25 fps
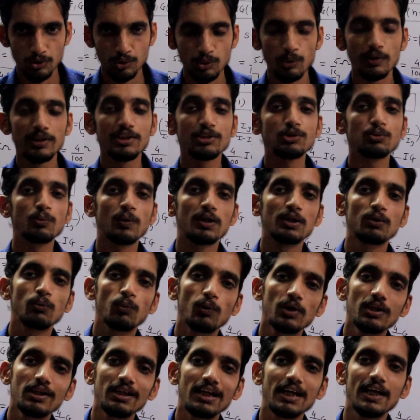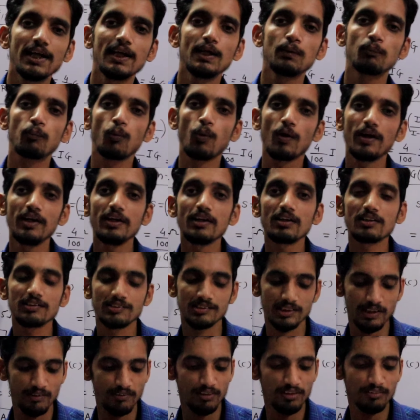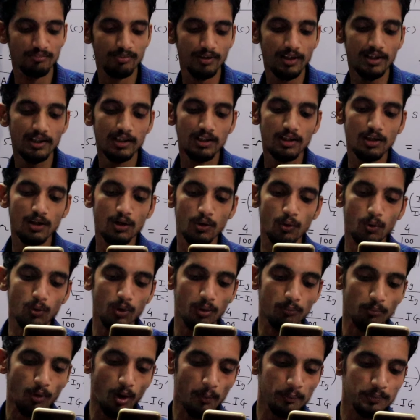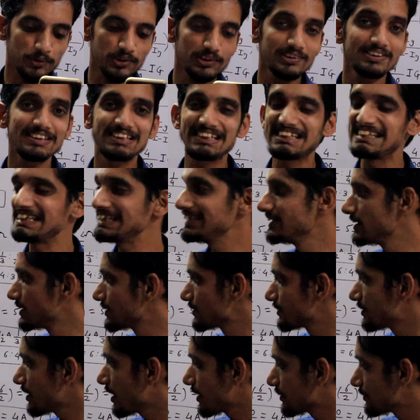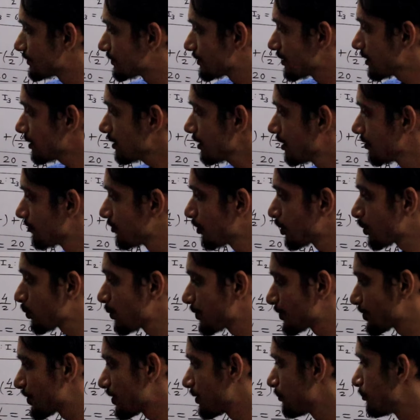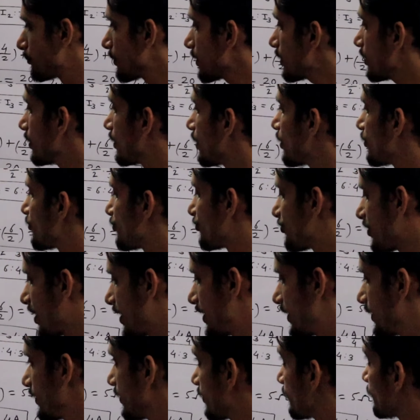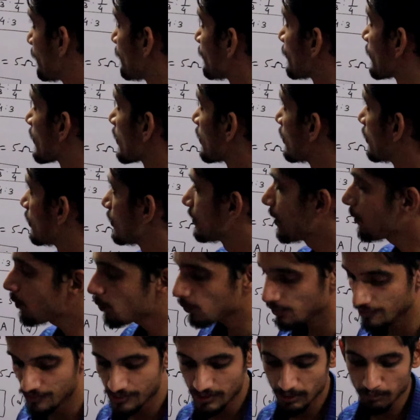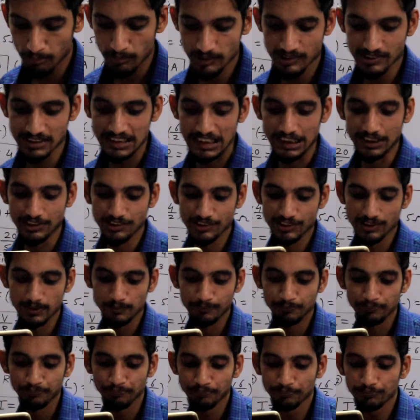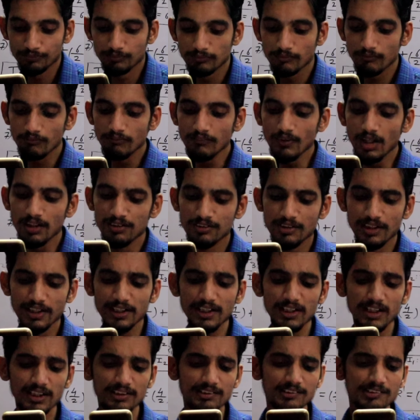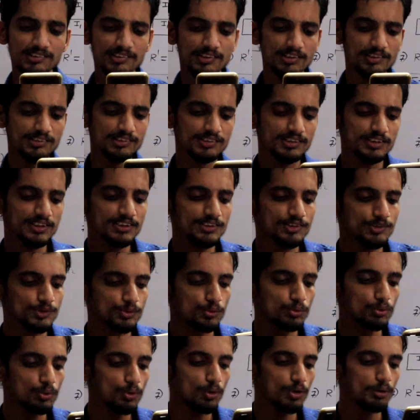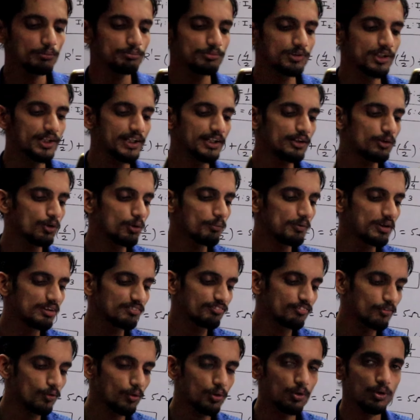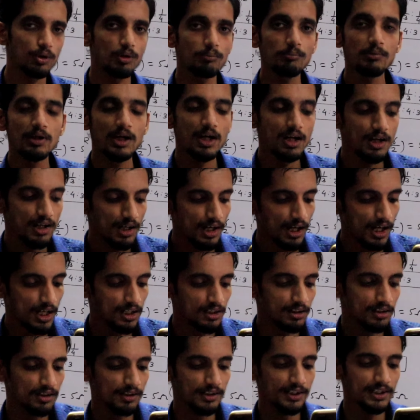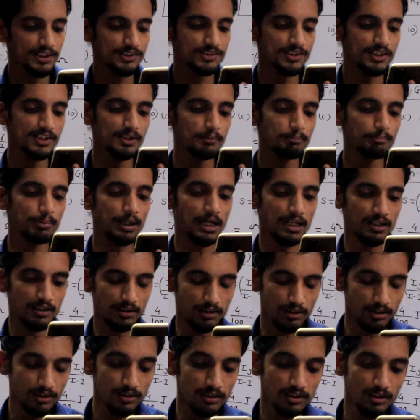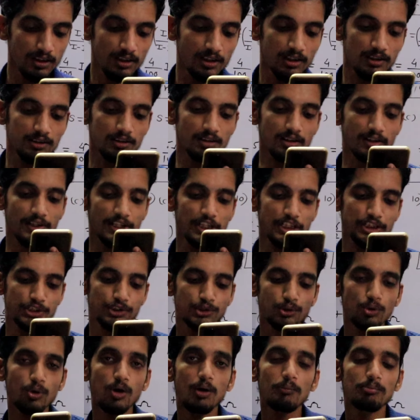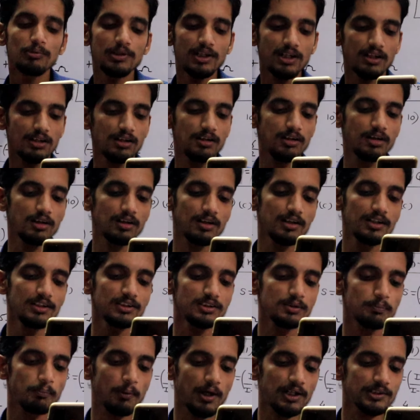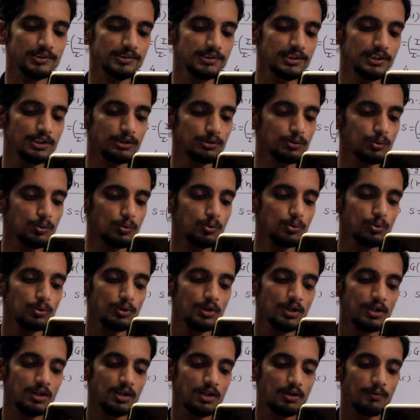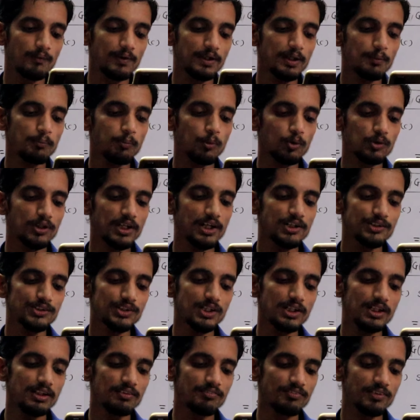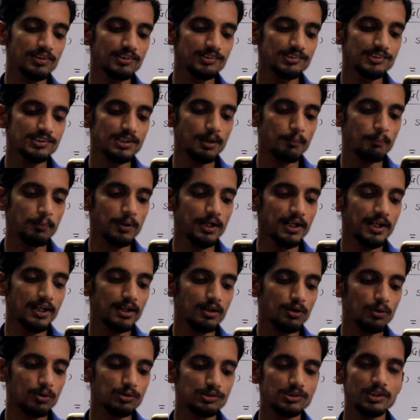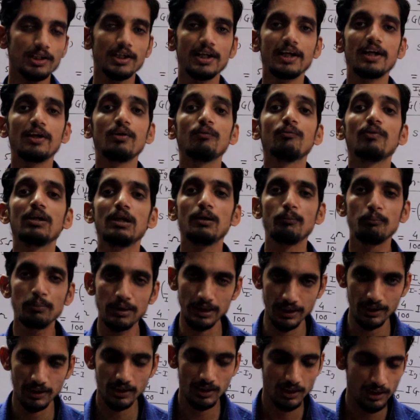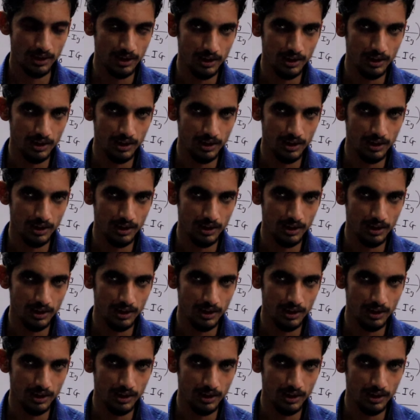So it is 118.75 ohm. Option C is the answer for question number 5. Now question number 6. Three resistances 2 ohm, 3 ohm and 4 ohm are connected in parallel. The ratio of their currents passing through when a potential difference is applied across end will be.